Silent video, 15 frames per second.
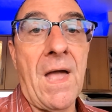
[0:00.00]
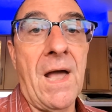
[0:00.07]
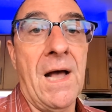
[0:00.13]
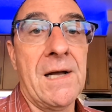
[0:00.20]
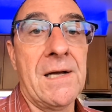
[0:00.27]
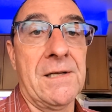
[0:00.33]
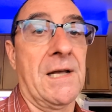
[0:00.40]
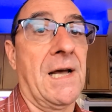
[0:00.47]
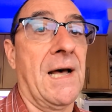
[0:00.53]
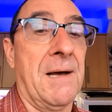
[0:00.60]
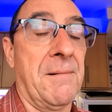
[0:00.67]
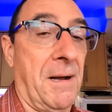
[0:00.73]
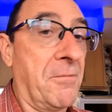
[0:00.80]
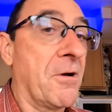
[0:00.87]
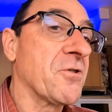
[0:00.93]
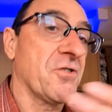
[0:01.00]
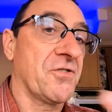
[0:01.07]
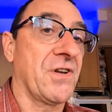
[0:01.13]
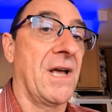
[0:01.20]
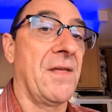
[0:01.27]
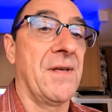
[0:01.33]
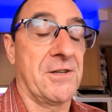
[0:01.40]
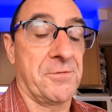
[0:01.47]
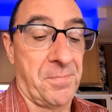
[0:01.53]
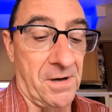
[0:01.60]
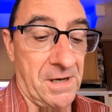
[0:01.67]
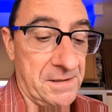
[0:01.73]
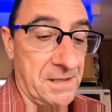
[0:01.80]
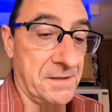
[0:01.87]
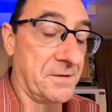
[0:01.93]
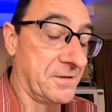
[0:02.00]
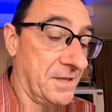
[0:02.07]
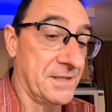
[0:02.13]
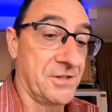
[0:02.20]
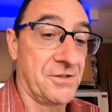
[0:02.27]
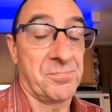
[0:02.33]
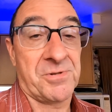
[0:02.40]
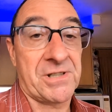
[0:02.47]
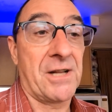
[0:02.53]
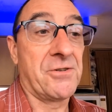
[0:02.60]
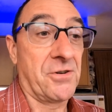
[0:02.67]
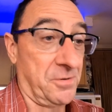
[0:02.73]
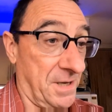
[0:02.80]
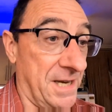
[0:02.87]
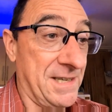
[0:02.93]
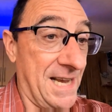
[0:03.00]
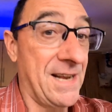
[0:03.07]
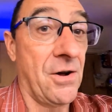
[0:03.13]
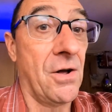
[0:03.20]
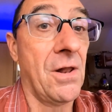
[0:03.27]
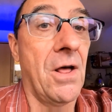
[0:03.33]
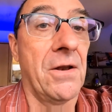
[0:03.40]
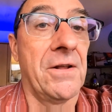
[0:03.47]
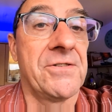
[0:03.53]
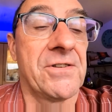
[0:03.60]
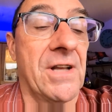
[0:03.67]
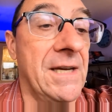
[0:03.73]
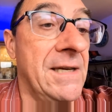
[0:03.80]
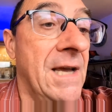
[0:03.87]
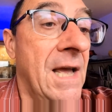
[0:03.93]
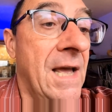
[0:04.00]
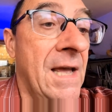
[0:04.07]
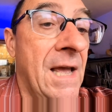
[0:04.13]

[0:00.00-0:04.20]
And uh, I'm not just saying this, but I know things, Sandra, in, in all honesty,